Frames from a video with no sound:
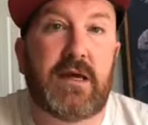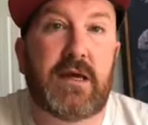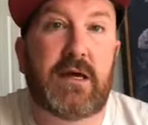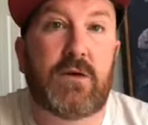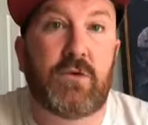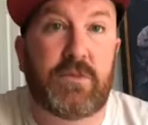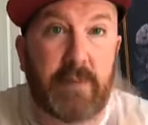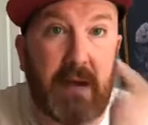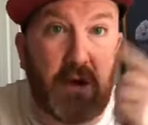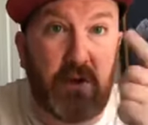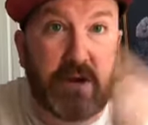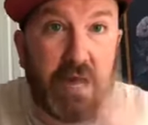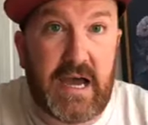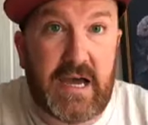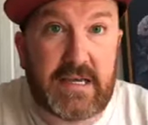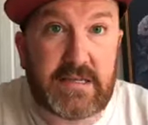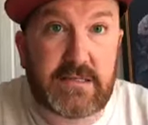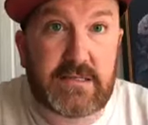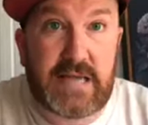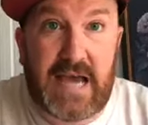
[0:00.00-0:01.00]
with my own
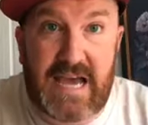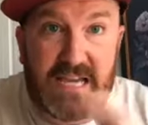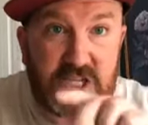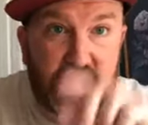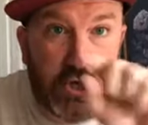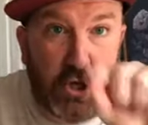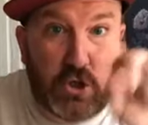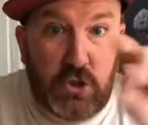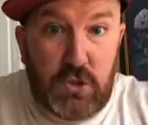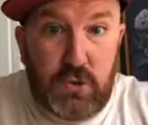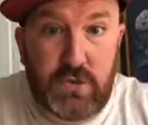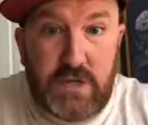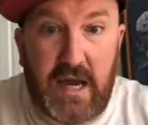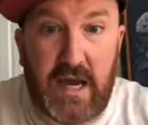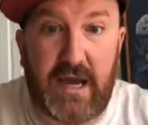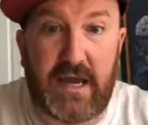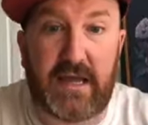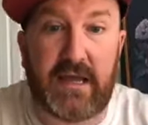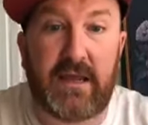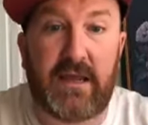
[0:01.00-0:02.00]
eyes. I saw you
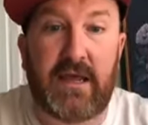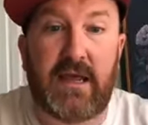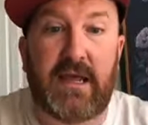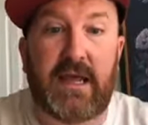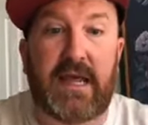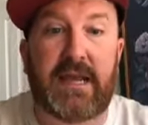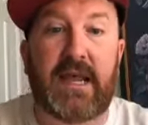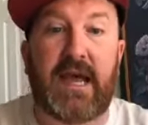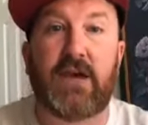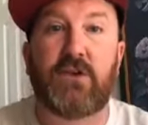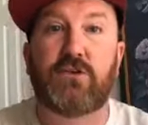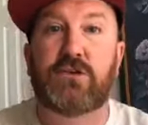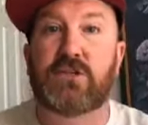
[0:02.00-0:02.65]
die. And now you